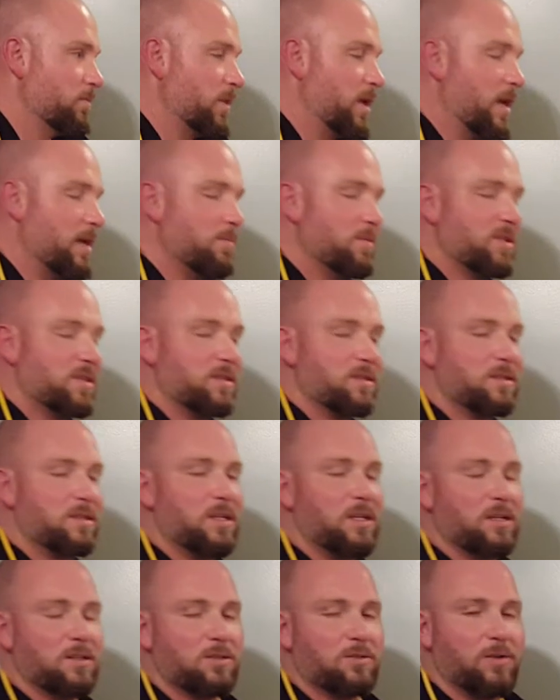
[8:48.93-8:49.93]
Okay, Mrs.
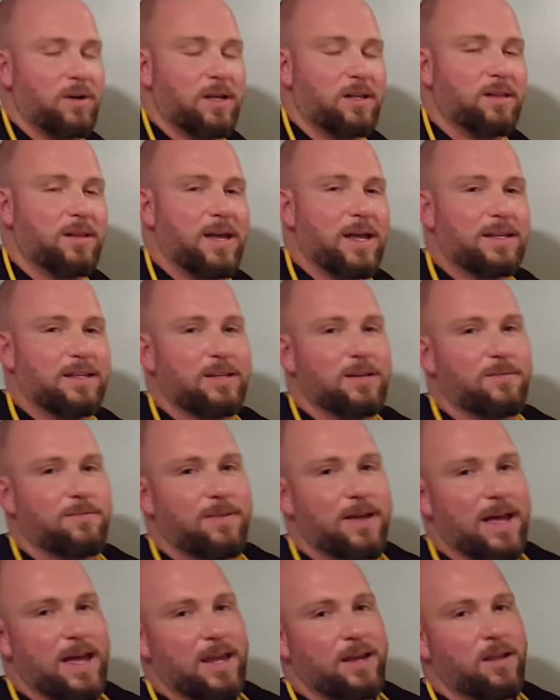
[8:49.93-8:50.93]
T has correctly
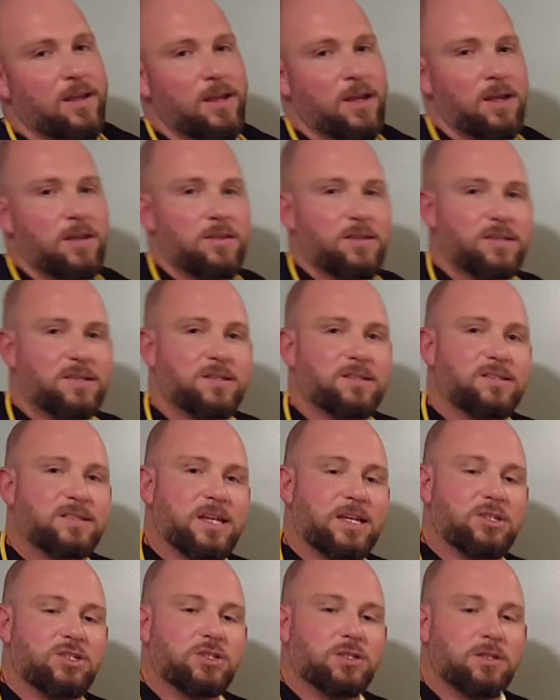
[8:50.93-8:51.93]
identified the
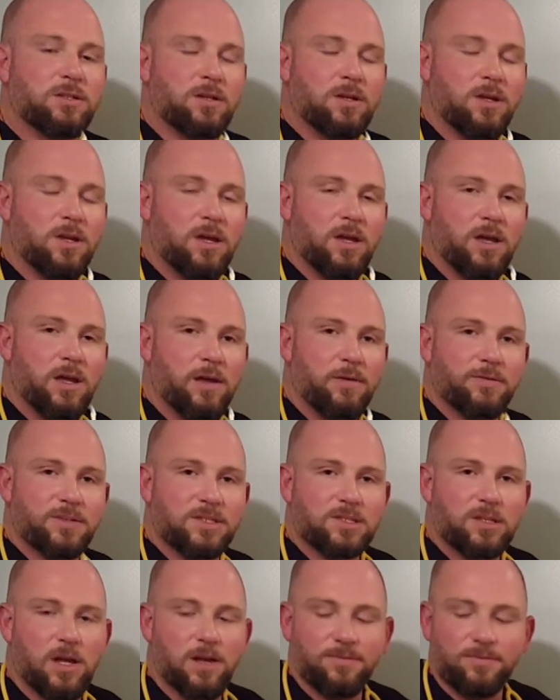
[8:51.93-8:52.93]
sensation of a
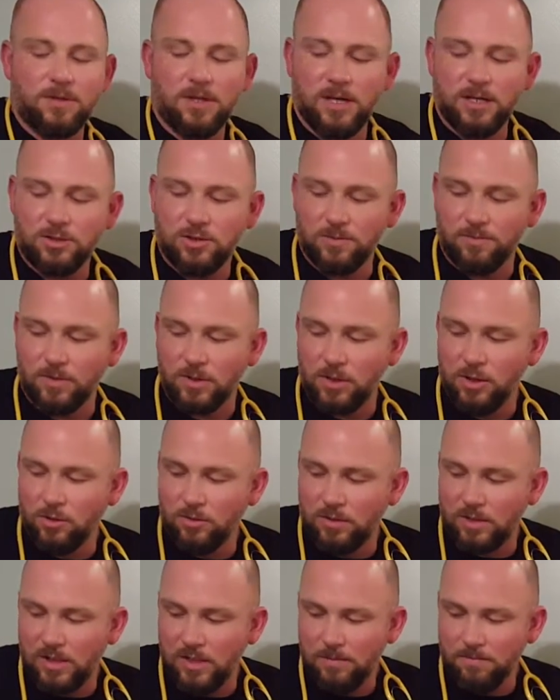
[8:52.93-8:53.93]
soft touch of the
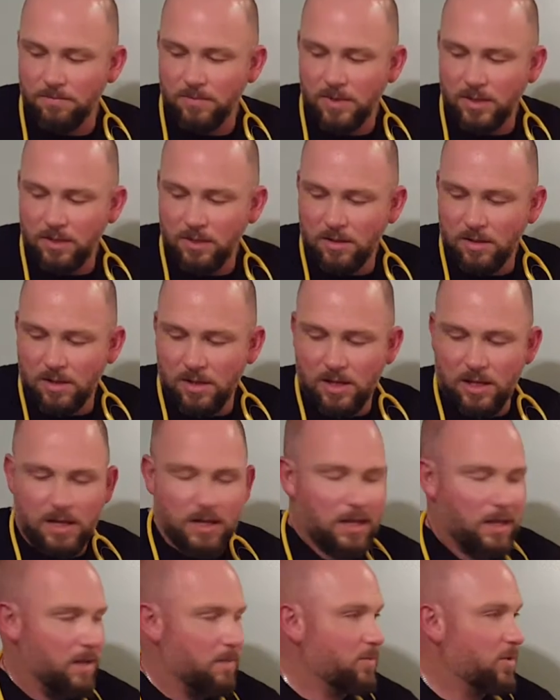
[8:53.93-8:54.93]
Q-tip.
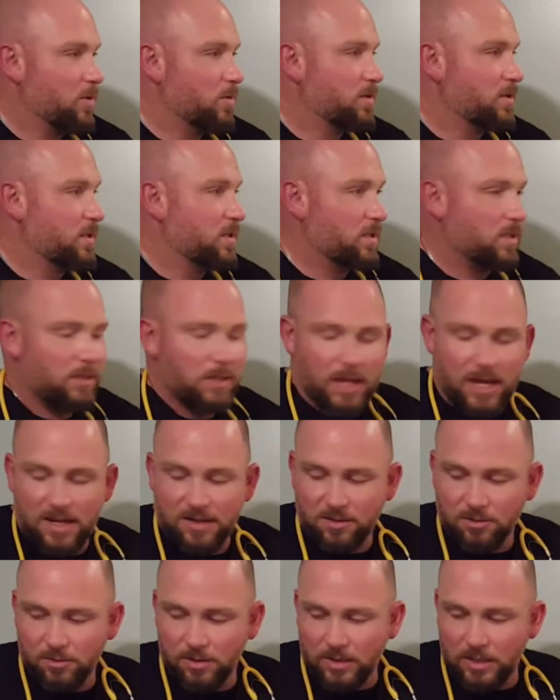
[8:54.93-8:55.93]
I'm going to
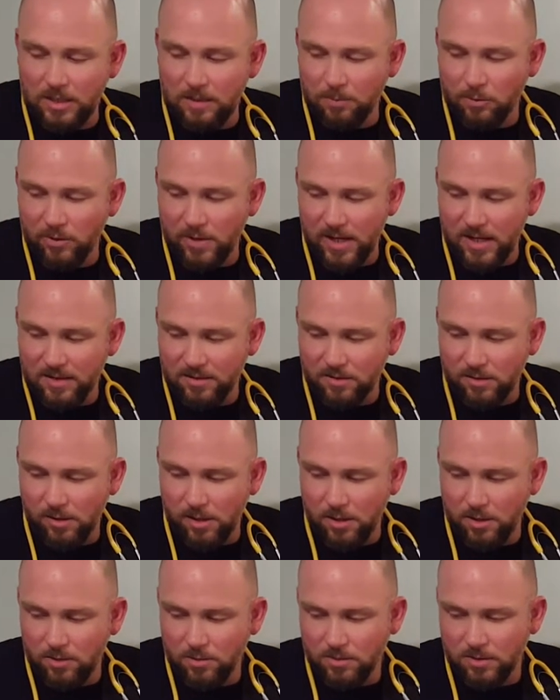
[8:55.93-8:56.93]
ask her to keep her eyes
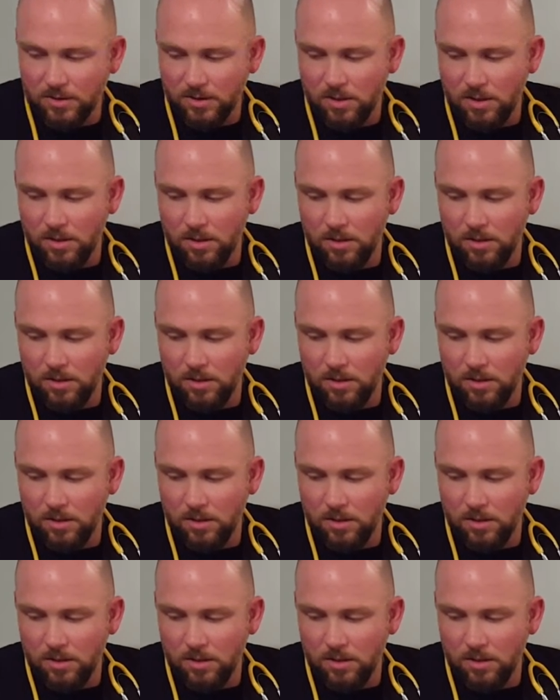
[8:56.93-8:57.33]
closed.